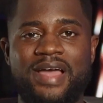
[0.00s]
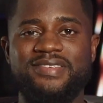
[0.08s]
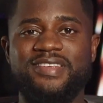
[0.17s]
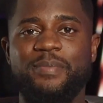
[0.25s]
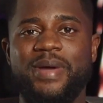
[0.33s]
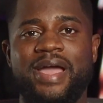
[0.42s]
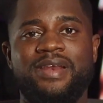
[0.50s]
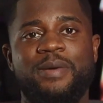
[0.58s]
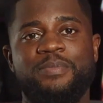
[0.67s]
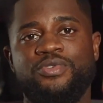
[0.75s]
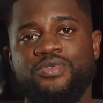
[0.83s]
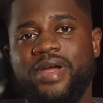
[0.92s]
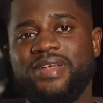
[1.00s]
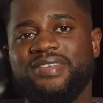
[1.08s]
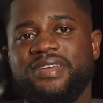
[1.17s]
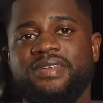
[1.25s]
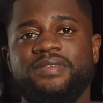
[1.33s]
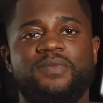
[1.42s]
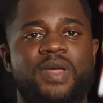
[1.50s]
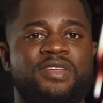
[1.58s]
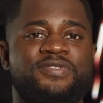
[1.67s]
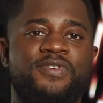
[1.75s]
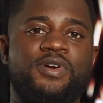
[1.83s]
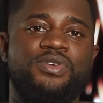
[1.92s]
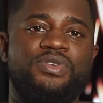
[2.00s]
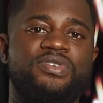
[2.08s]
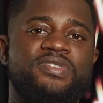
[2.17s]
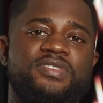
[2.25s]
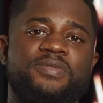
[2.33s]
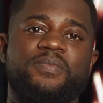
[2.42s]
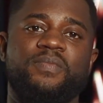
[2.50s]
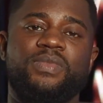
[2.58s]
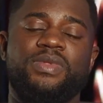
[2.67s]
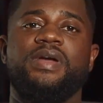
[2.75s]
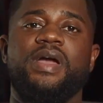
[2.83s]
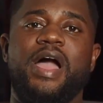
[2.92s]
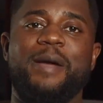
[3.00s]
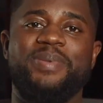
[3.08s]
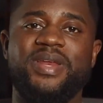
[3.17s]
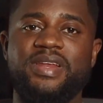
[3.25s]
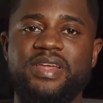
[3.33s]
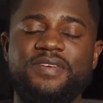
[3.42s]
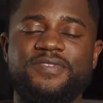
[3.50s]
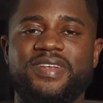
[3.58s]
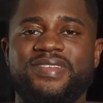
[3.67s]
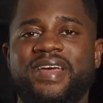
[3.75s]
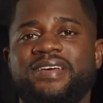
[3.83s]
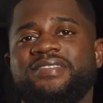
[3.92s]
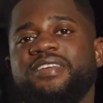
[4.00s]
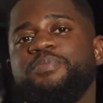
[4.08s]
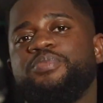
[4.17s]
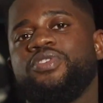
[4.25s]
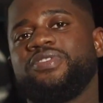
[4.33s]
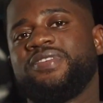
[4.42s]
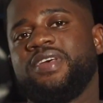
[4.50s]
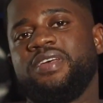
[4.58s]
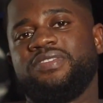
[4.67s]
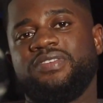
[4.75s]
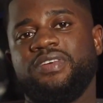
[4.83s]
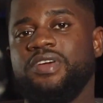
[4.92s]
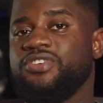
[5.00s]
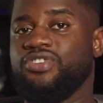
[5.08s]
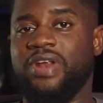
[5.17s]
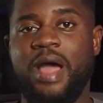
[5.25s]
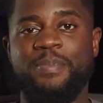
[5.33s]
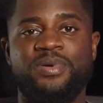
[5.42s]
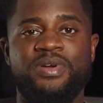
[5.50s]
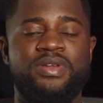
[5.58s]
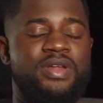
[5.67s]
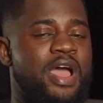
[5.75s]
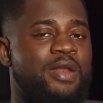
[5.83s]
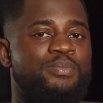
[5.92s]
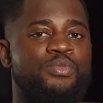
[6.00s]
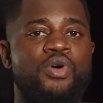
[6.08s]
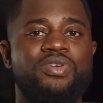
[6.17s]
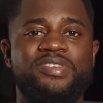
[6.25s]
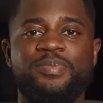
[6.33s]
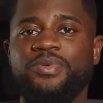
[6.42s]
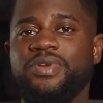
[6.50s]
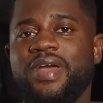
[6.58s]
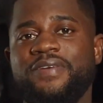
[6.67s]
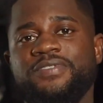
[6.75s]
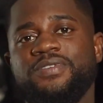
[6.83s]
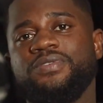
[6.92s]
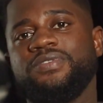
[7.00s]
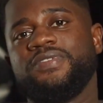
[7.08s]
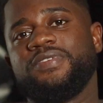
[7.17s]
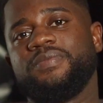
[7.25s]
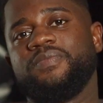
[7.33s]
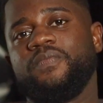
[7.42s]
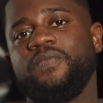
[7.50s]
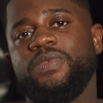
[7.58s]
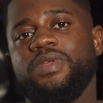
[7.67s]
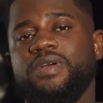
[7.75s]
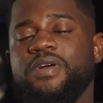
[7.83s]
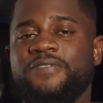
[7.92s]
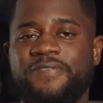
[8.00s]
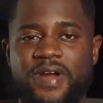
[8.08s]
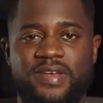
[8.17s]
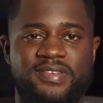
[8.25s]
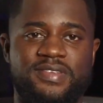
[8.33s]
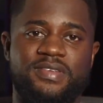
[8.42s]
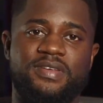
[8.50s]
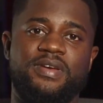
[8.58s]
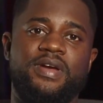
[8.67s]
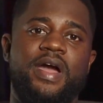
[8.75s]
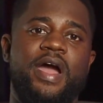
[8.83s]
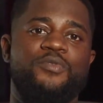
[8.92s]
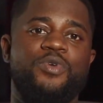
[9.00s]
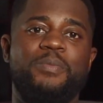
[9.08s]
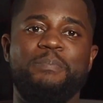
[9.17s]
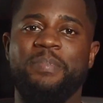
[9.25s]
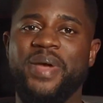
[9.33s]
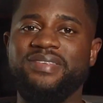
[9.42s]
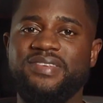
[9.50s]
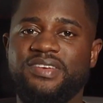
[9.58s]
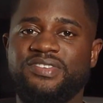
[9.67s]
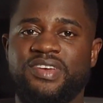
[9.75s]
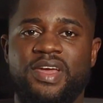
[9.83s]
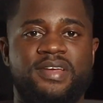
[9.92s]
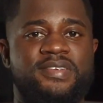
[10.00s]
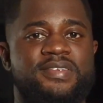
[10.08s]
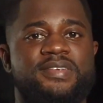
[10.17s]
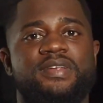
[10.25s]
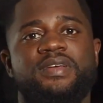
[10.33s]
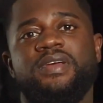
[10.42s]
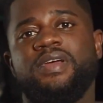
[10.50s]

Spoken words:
answer by elaborating as follows. I believe the testing process should happen at multiple levels. First, I run basic checks